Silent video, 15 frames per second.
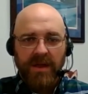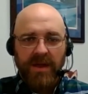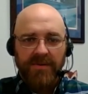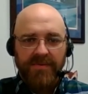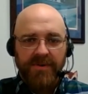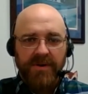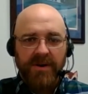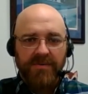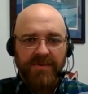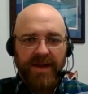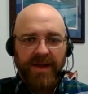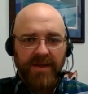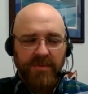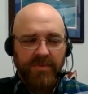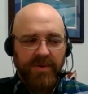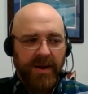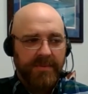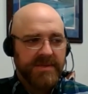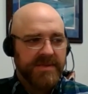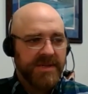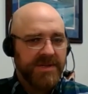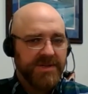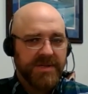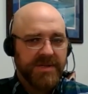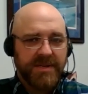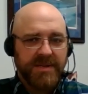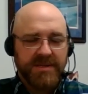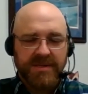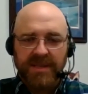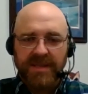for our value proposition.
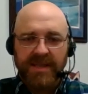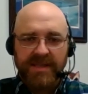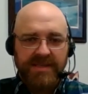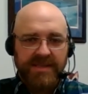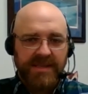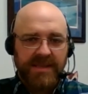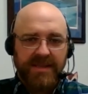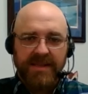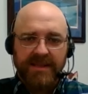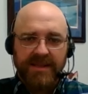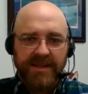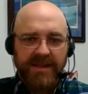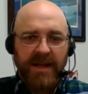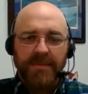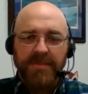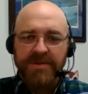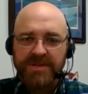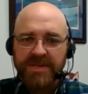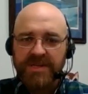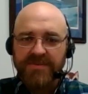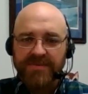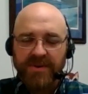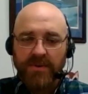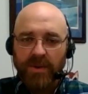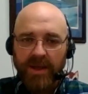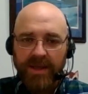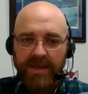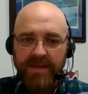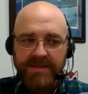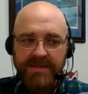It's accomplished in different
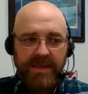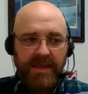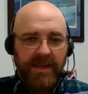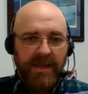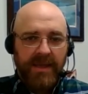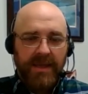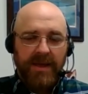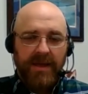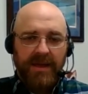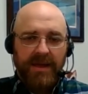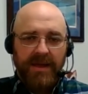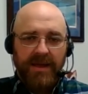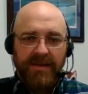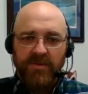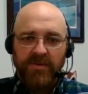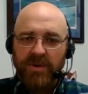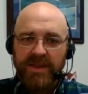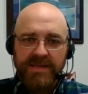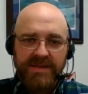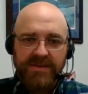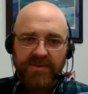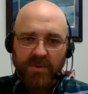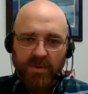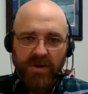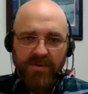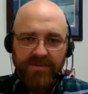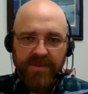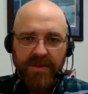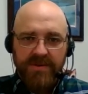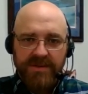ways. Everyone has different
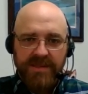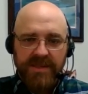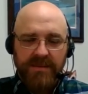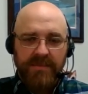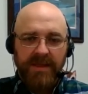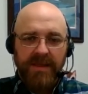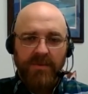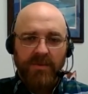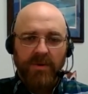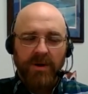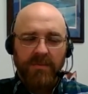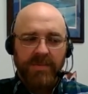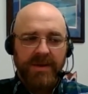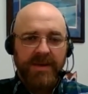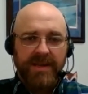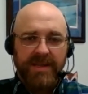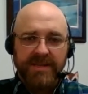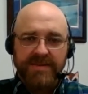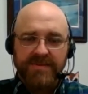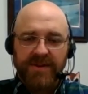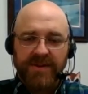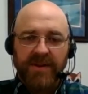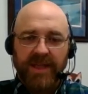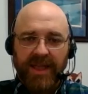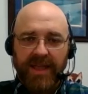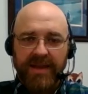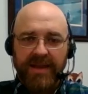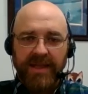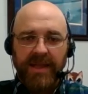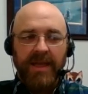workflows that they make it work, but it is very
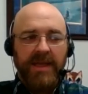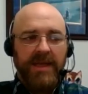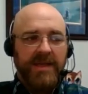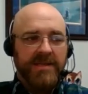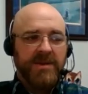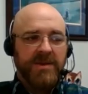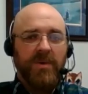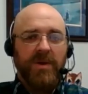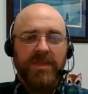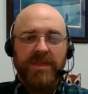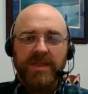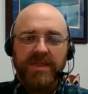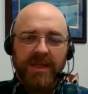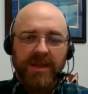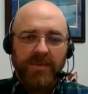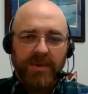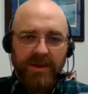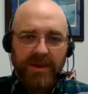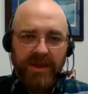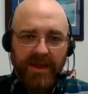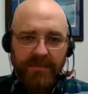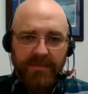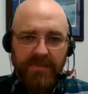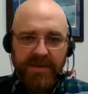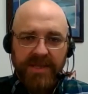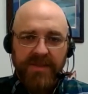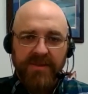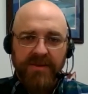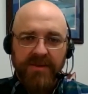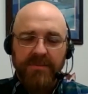handy. So we did think we'd put
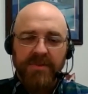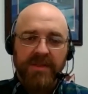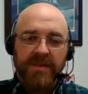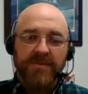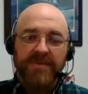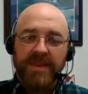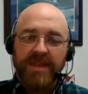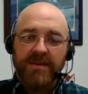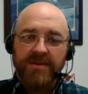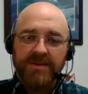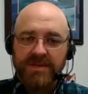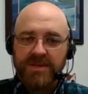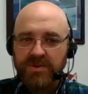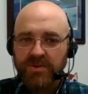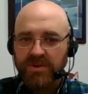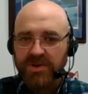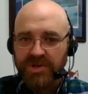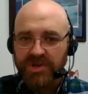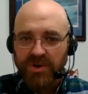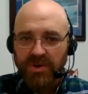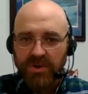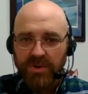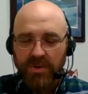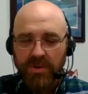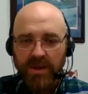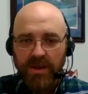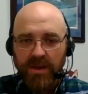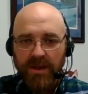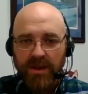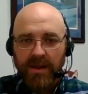together a couple little videos just to sort of show you
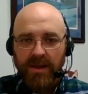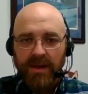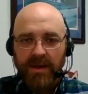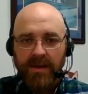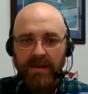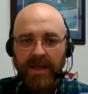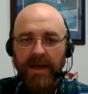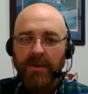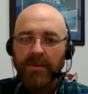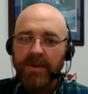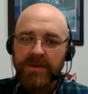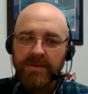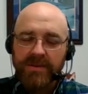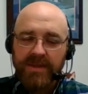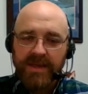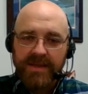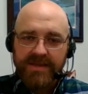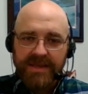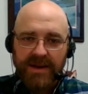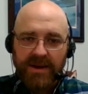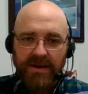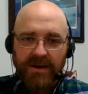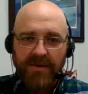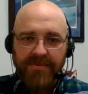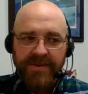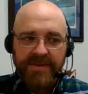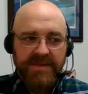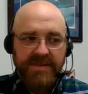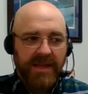how we do things in our office.